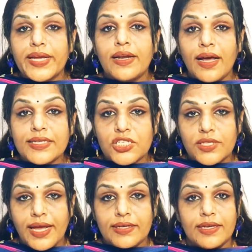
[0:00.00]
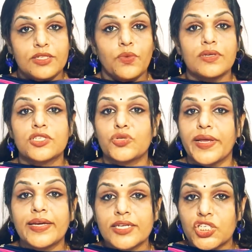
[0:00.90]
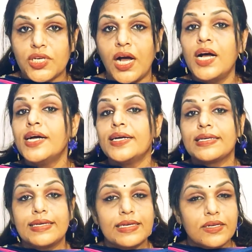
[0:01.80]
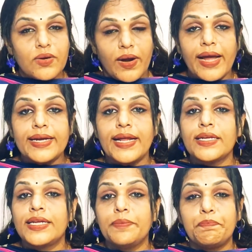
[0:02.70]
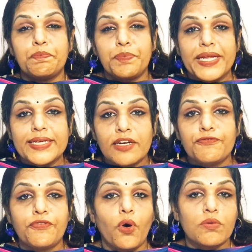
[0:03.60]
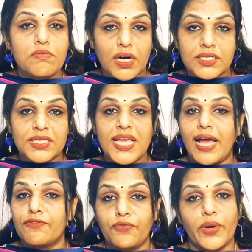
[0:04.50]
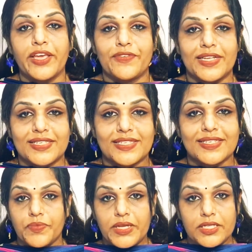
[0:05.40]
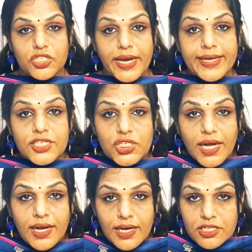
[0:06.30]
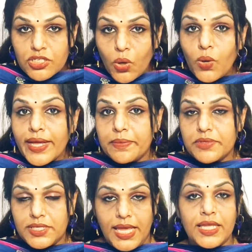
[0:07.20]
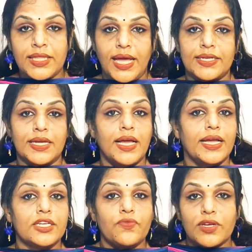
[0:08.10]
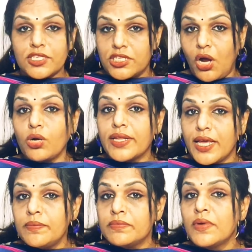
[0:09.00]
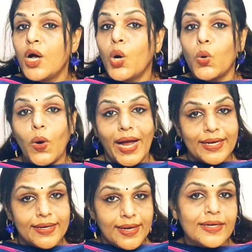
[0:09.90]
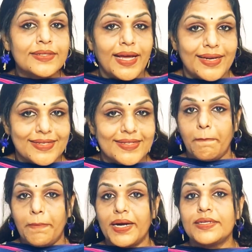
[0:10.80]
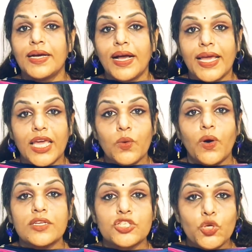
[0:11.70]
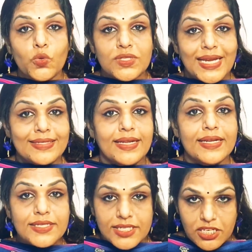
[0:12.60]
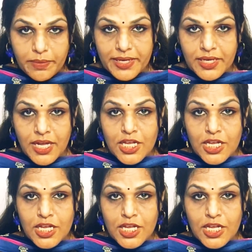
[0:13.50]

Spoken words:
realized that it was Sri Krishna, he cried and he pleaded for mercy and forgiveness. Sri Krishna consoled him, saying that it was not him who had done that, but he was used as an instrument